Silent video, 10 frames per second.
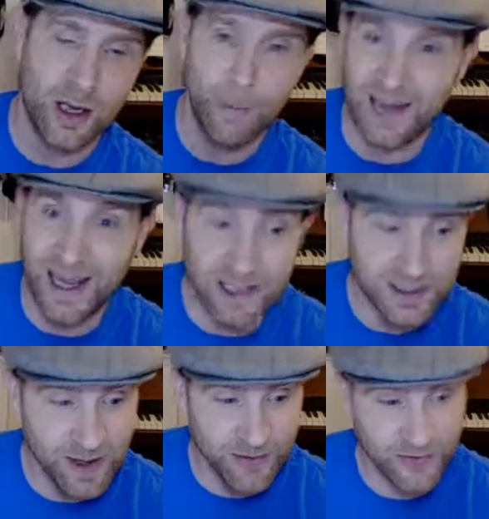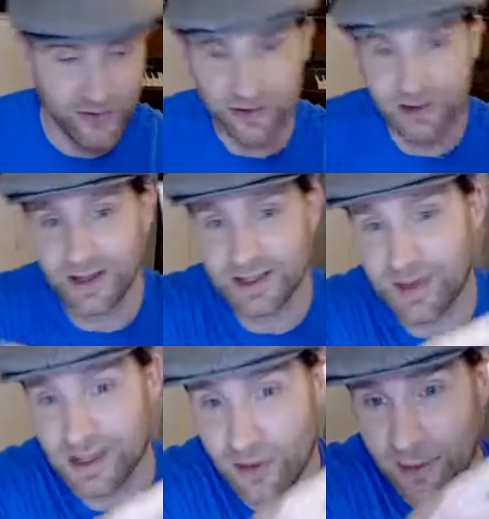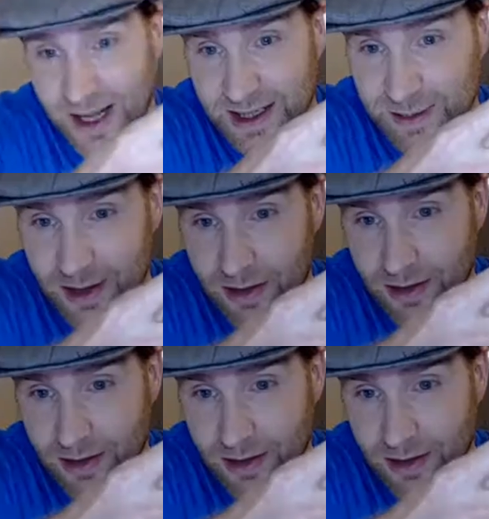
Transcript: Blacksmiths, there's a picture of a blacksmith.